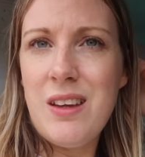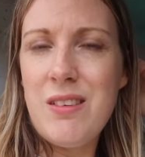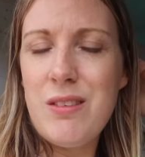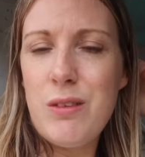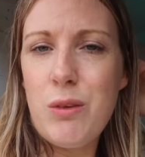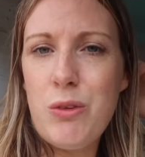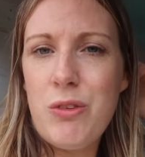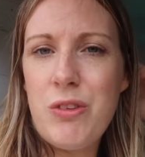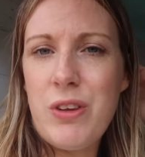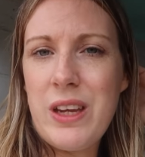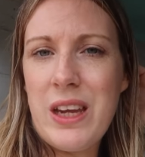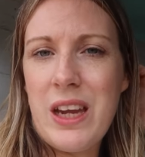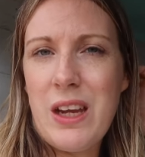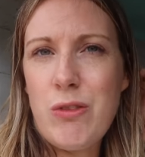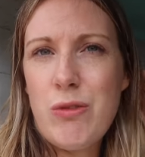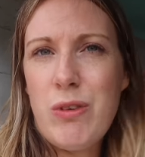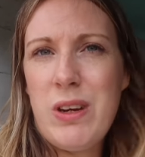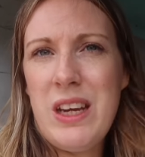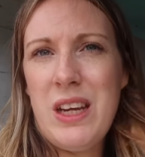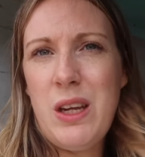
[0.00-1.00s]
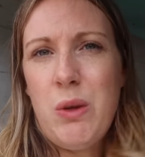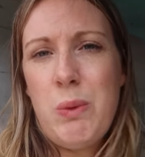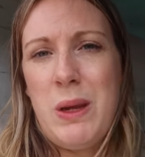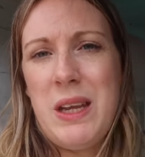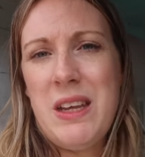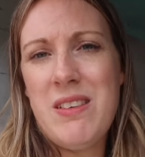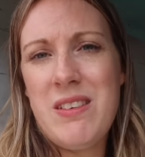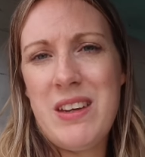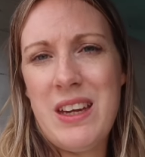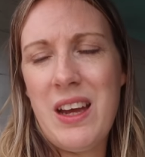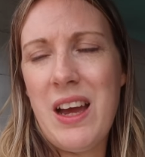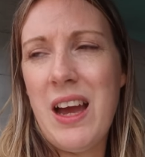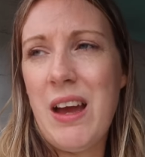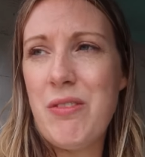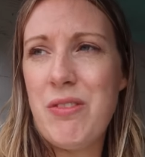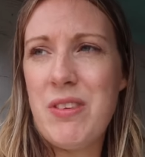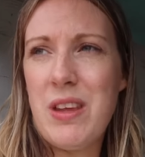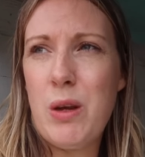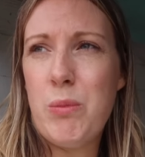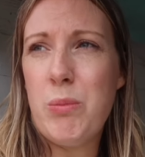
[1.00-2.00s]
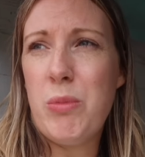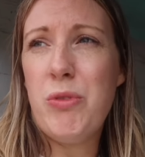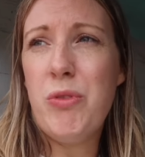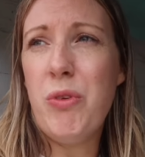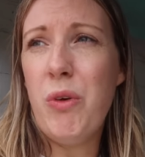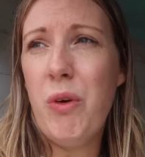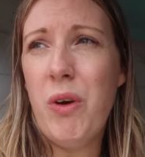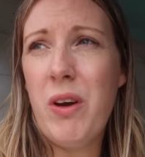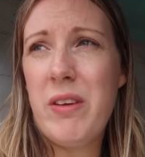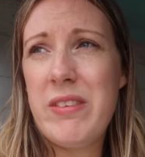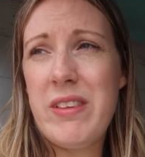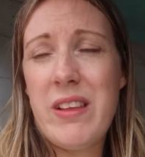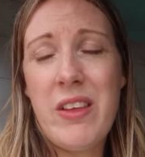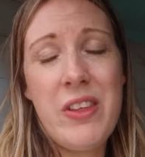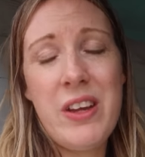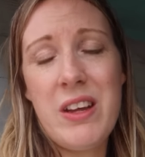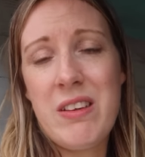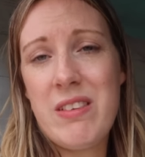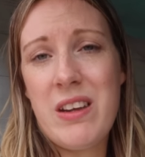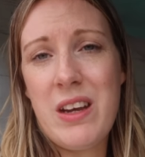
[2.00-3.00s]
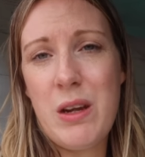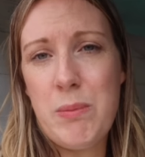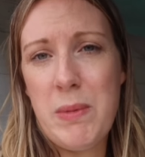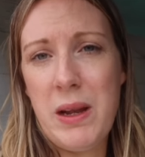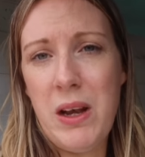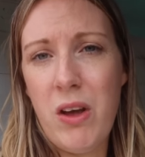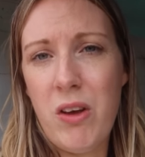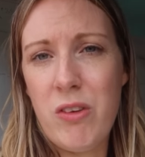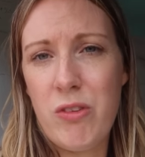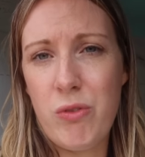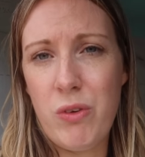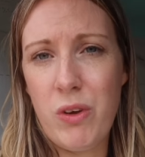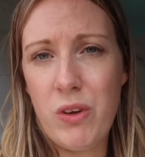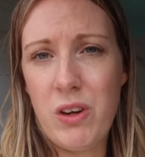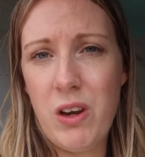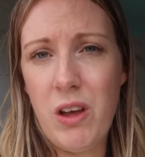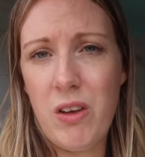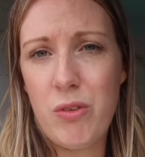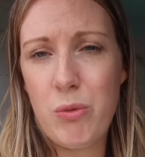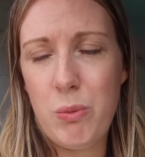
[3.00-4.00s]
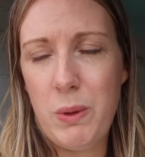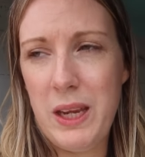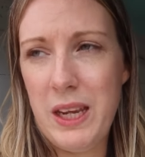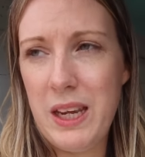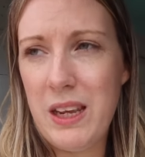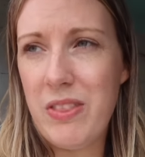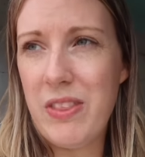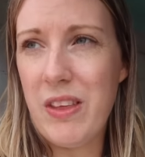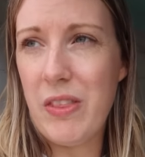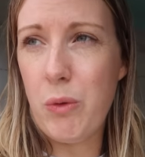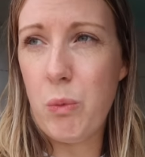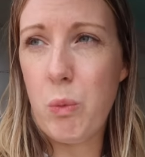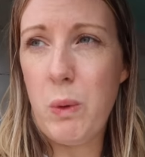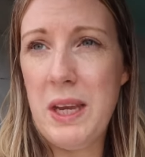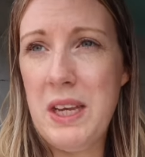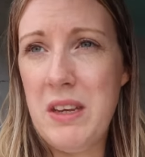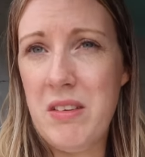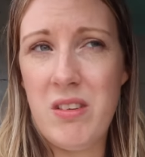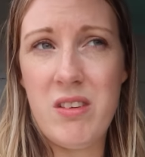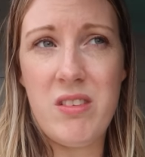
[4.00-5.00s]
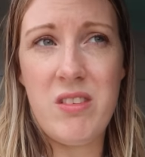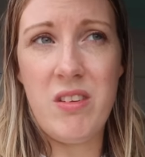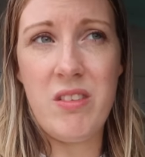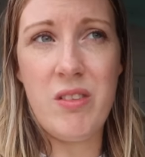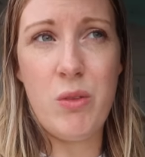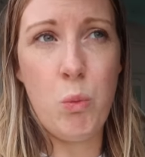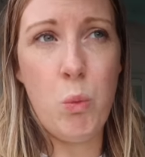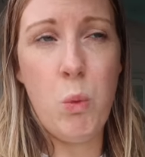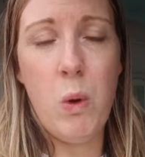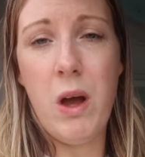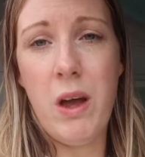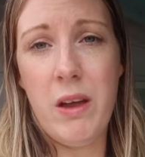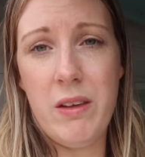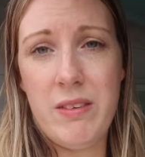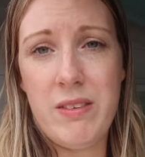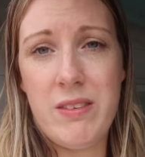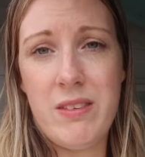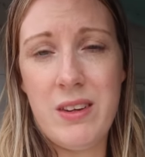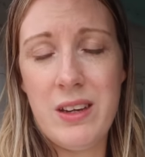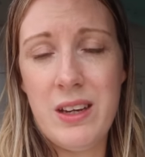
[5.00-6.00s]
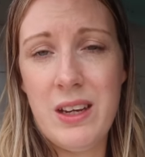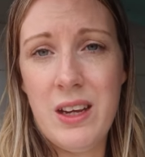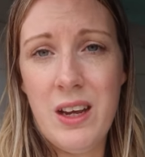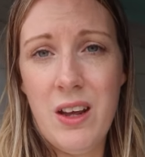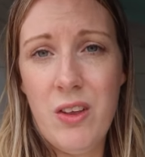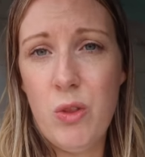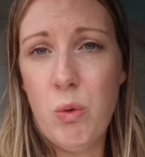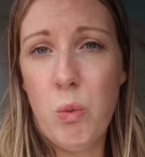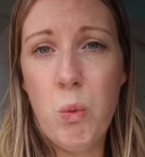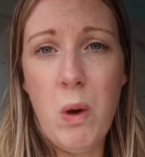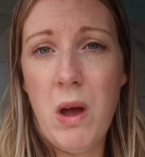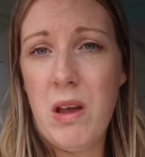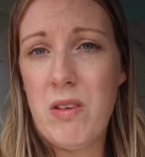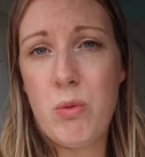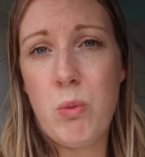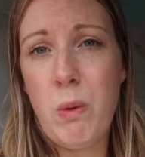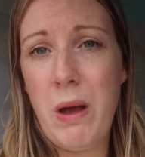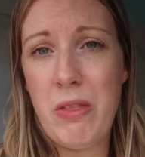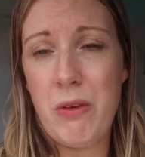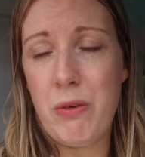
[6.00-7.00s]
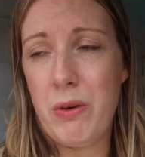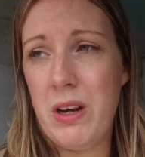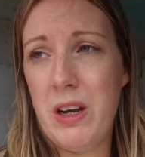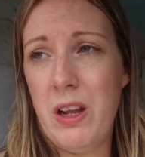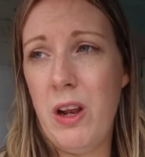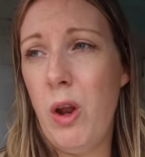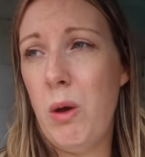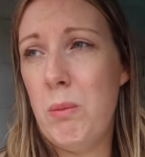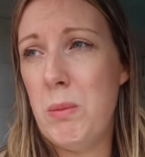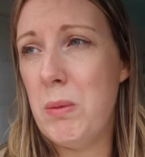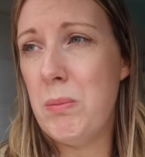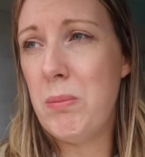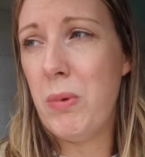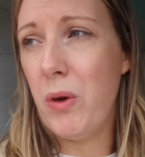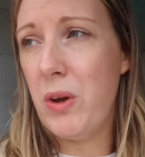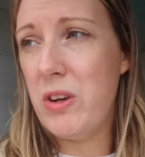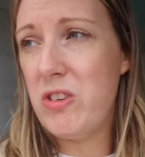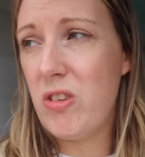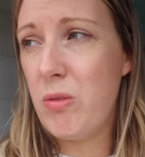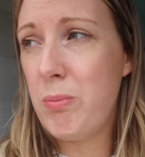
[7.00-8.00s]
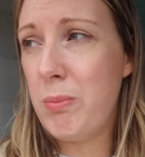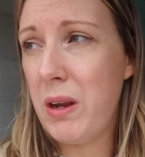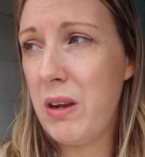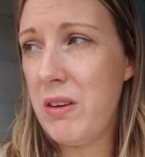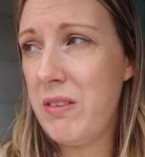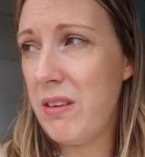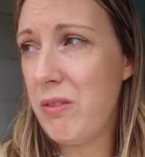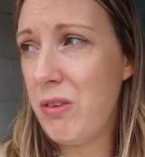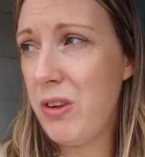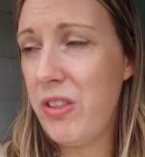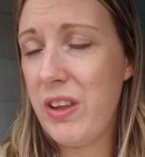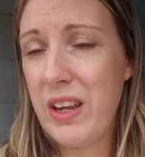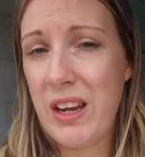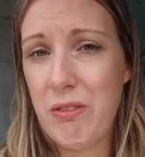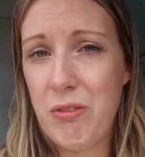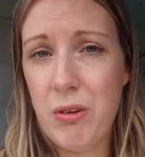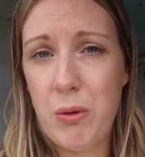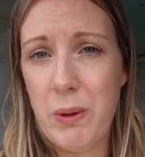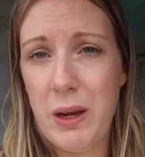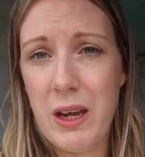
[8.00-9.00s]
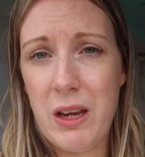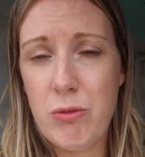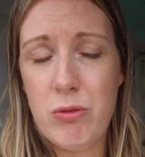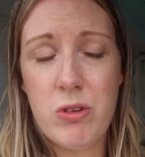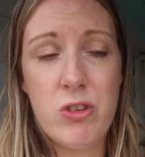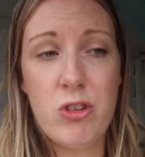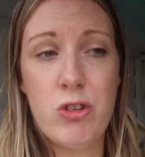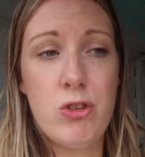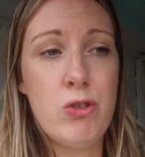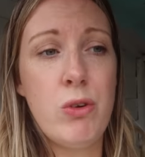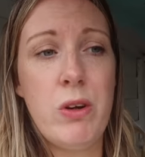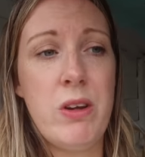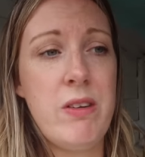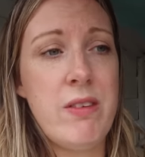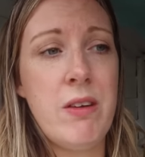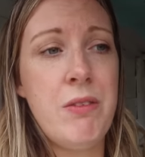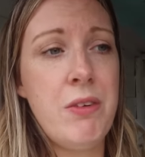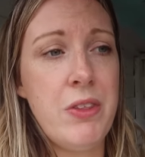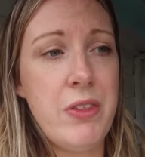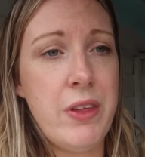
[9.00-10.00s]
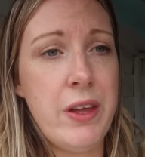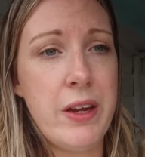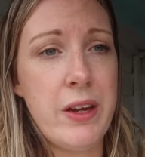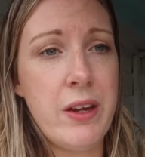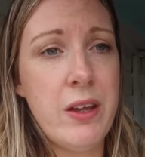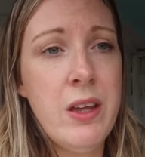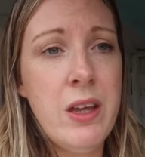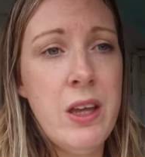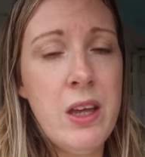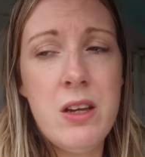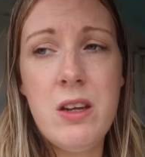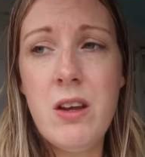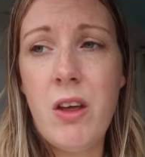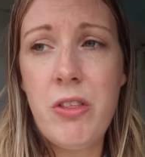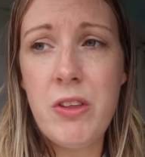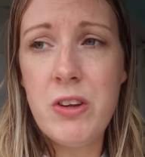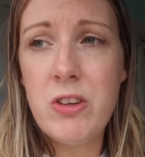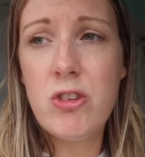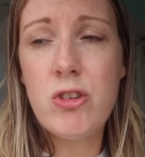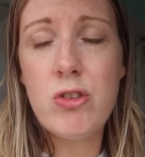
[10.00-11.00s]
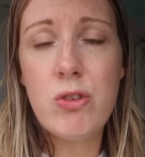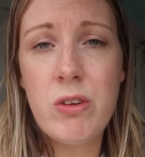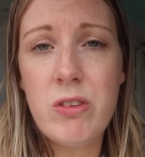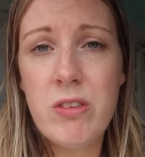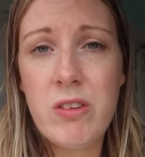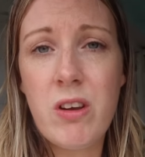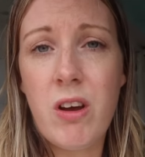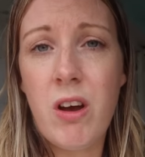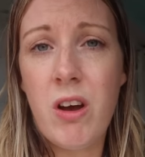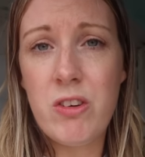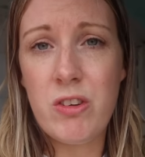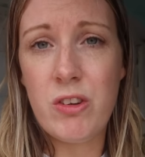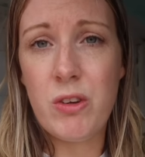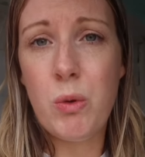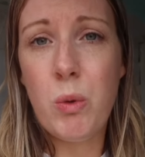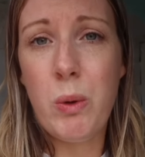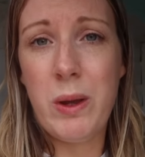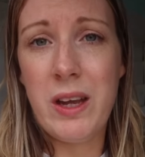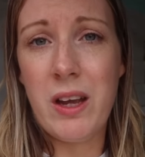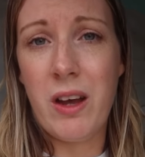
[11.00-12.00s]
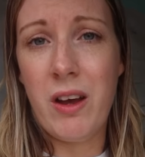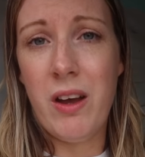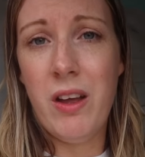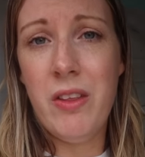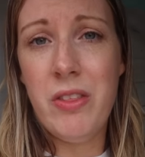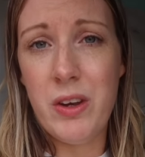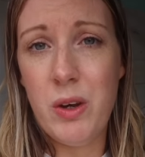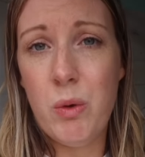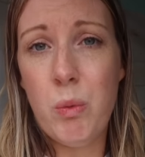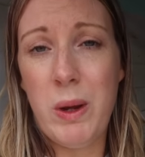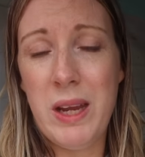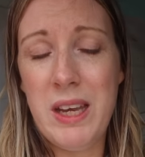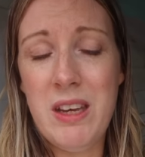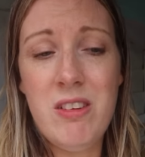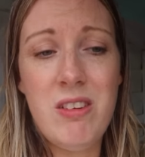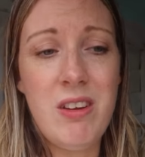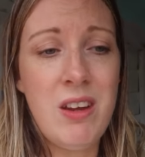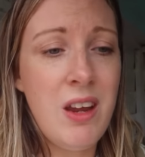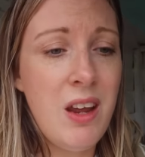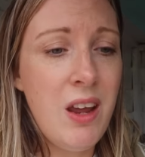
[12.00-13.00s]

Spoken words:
It's also getting really windy. I have said it before, so I think I said it in my last vlog last week, that the wind is just the worst weather at an allotment plot. It just blows everything everywhere. It destroys everything. Nothing destroys a garden quicker than the wind.